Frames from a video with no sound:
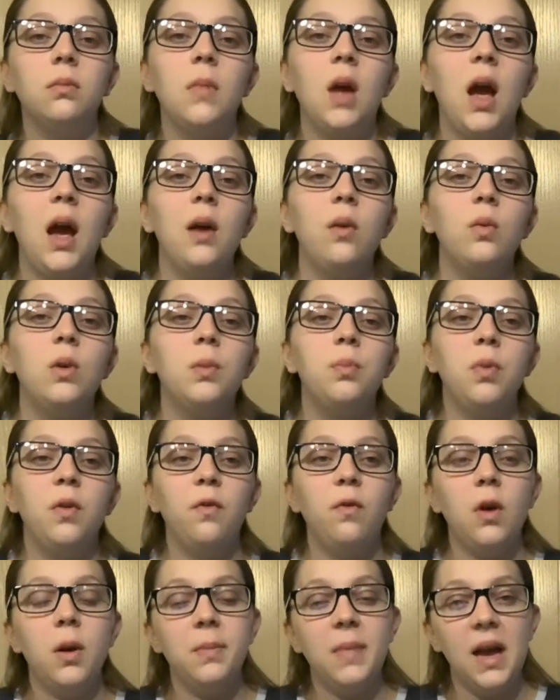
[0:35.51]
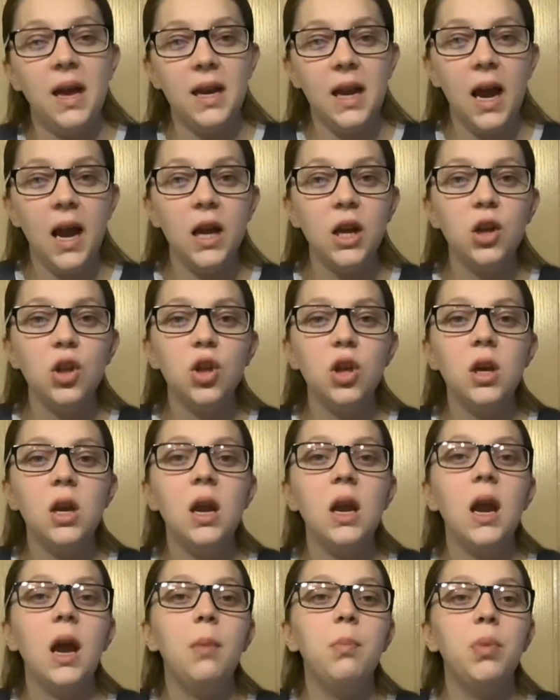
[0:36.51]
I would perform hand
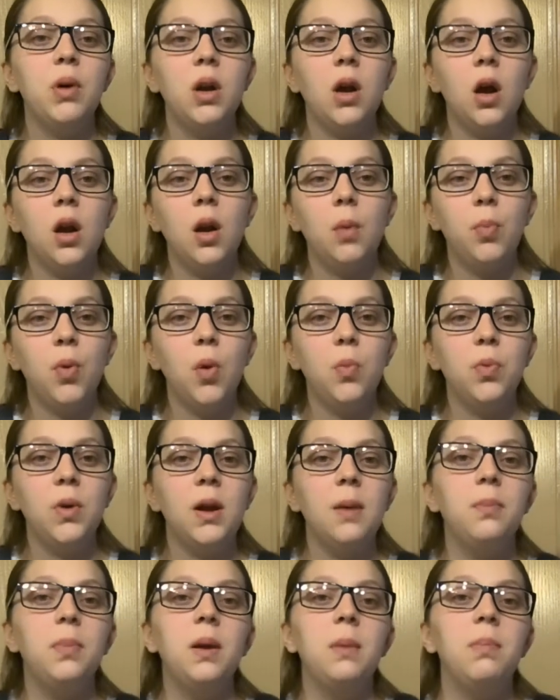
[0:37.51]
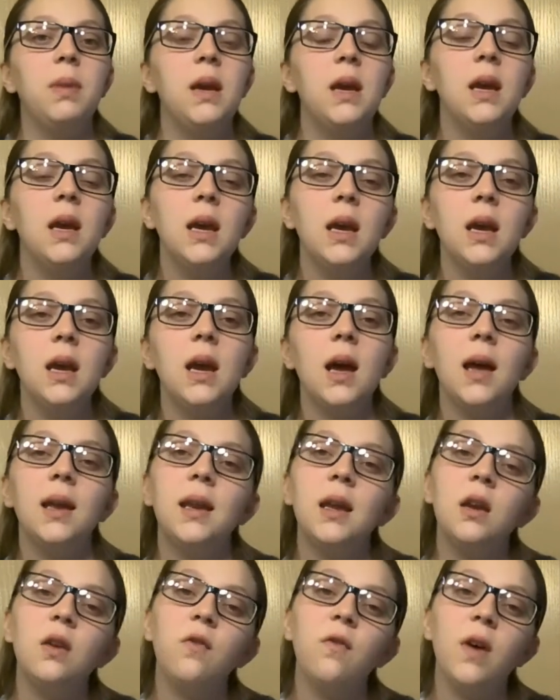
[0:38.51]
hygiene and put on appropriate PPE,
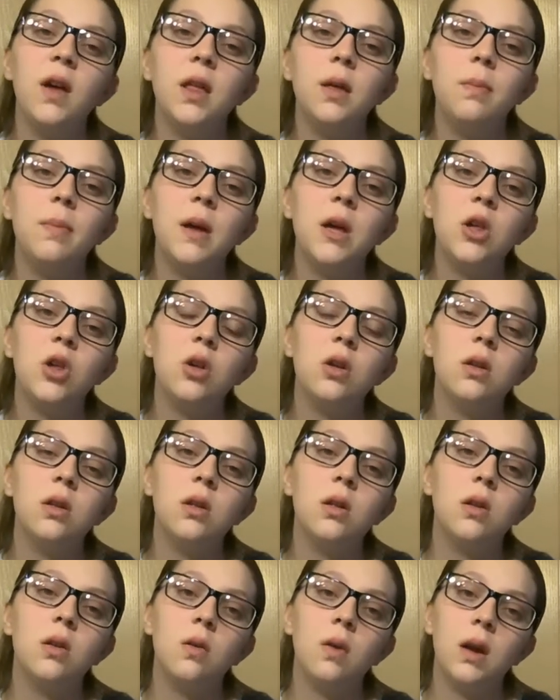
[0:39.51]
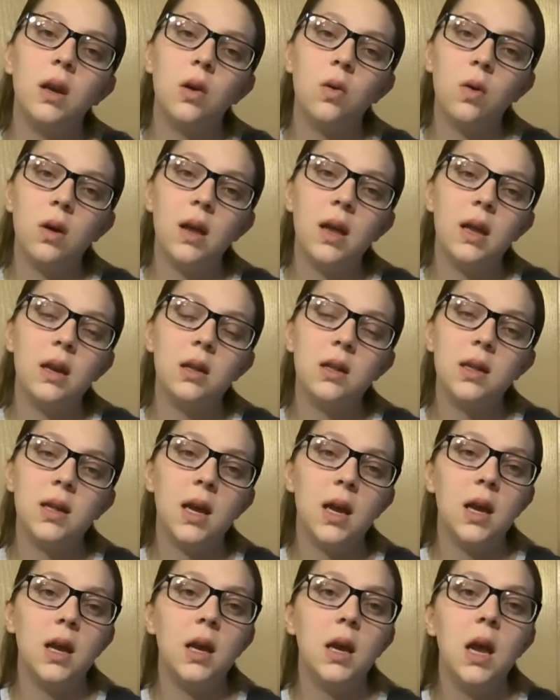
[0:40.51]
identify the patient. So I'd go ahead and
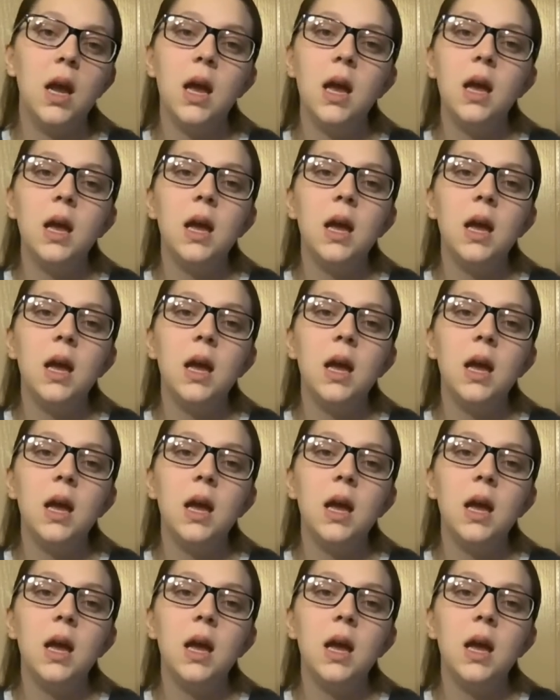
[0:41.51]
say,